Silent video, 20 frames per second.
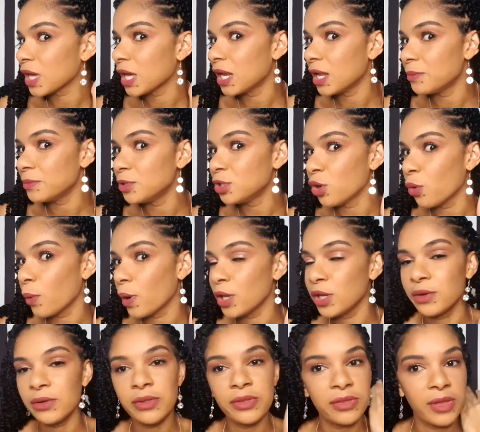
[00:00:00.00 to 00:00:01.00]
let me know what
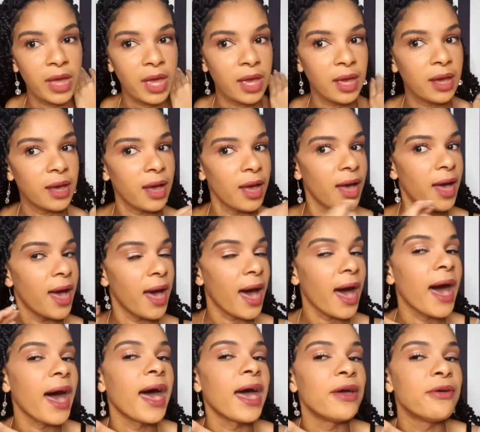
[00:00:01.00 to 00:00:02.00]
you think.
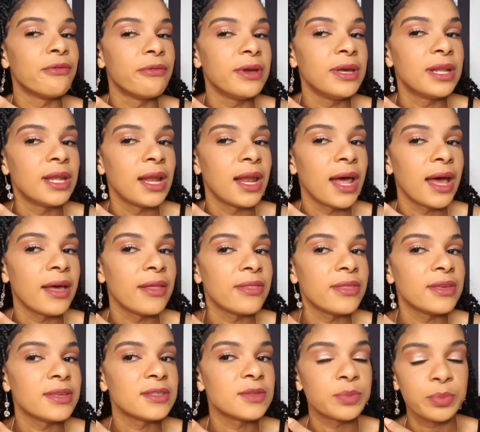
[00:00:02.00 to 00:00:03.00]
I really like
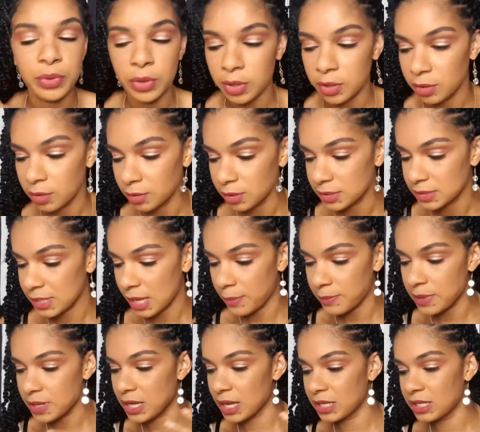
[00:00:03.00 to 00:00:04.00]
these products. I
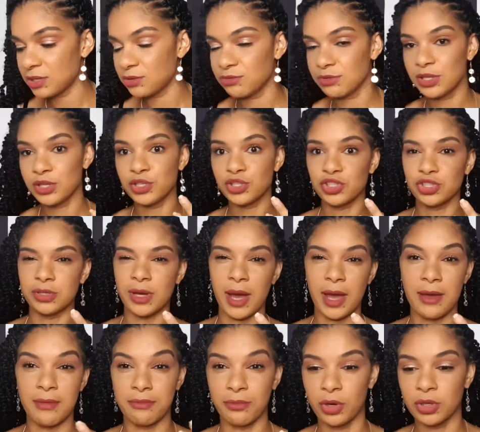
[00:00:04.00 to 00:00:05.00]
mean, I didn't really
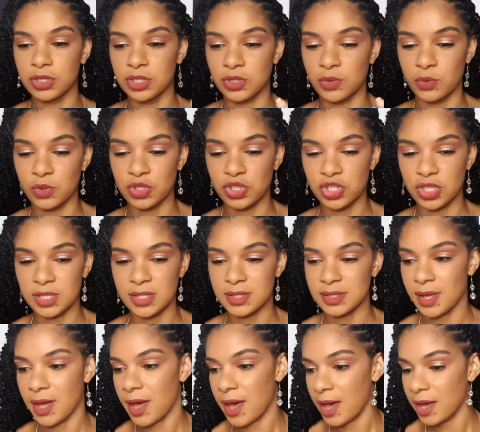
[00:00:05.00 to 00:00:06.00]
try much. It was just the
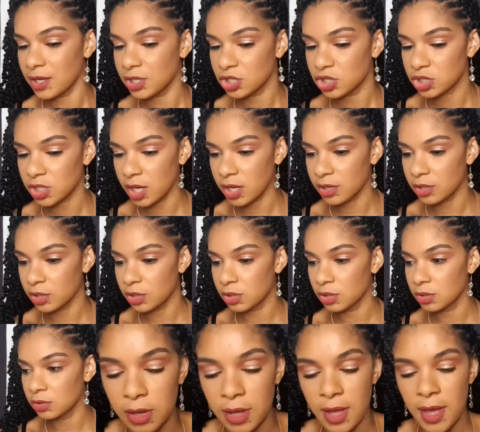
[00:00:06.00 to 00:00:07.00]

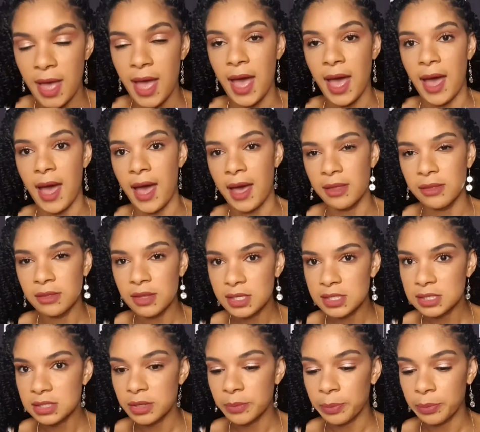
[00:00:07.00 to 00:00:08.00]
eyeshadow and this
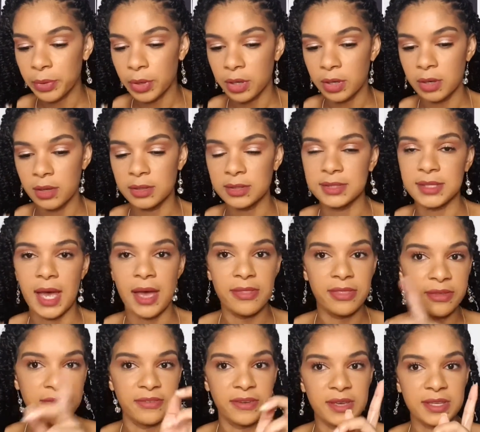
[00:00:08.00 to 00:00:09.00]
lip product and
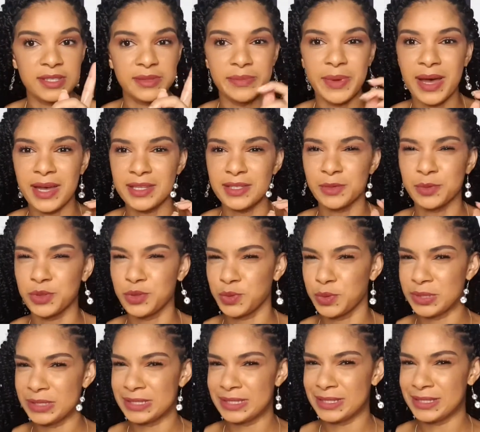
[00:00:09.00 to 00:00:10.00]
the face mask, which
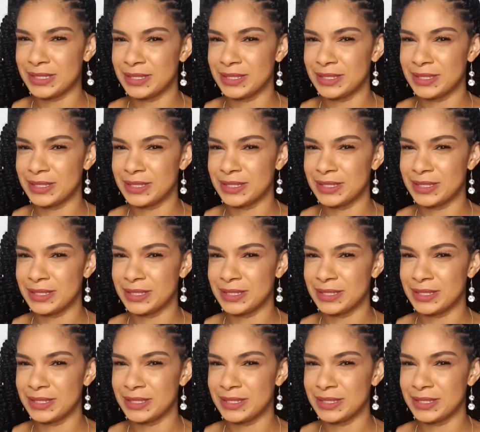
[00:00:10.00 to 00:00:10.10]
was,